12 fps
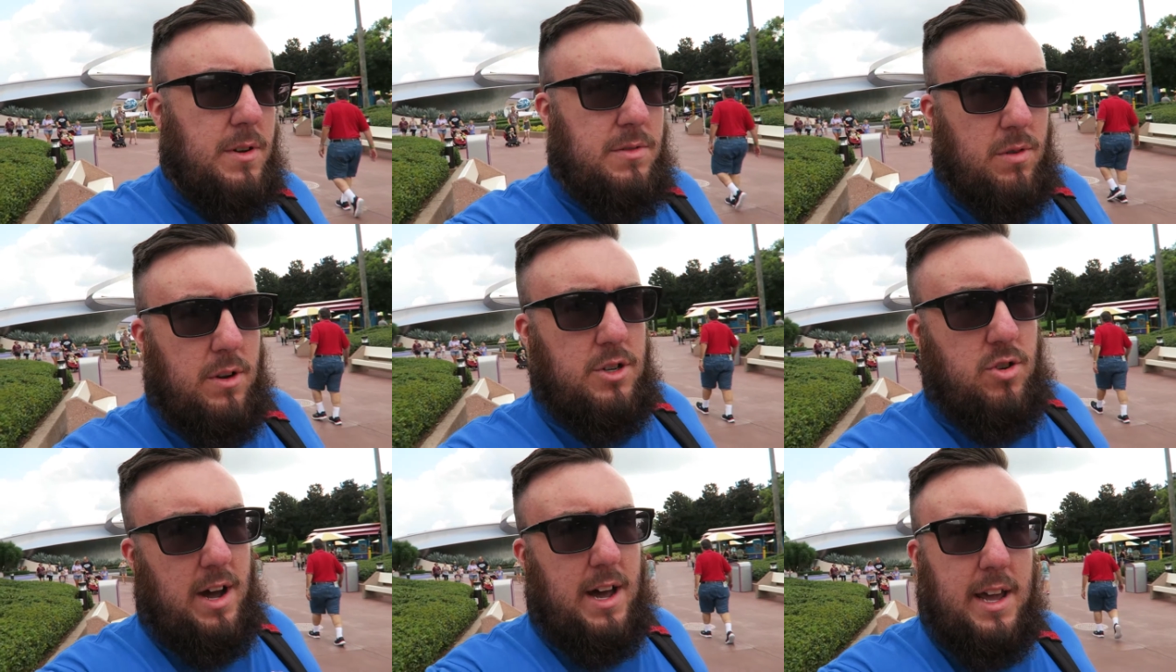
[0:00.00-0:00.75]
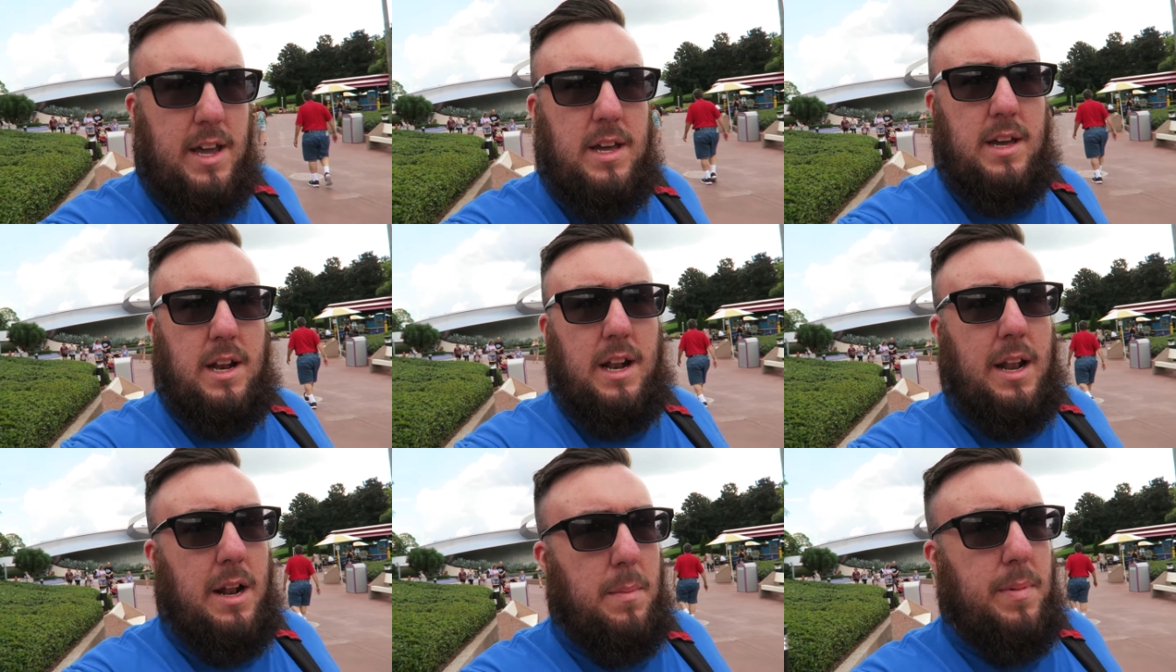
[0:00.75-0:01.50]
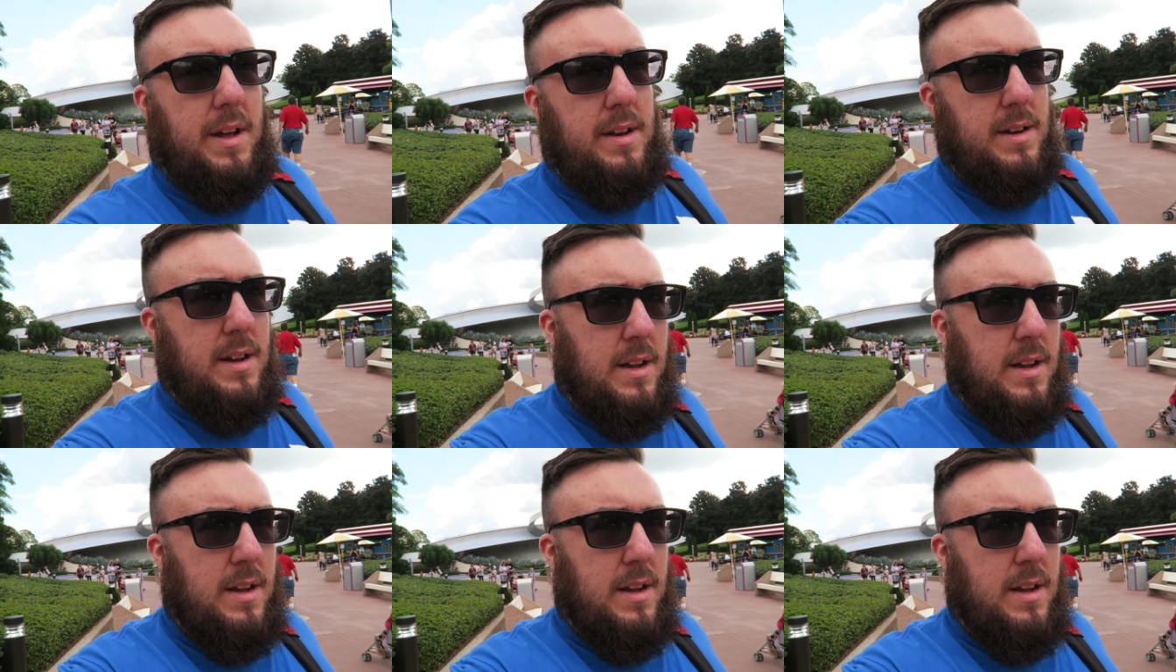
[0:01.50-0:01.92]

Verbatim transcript: which we're going to try in a little bit.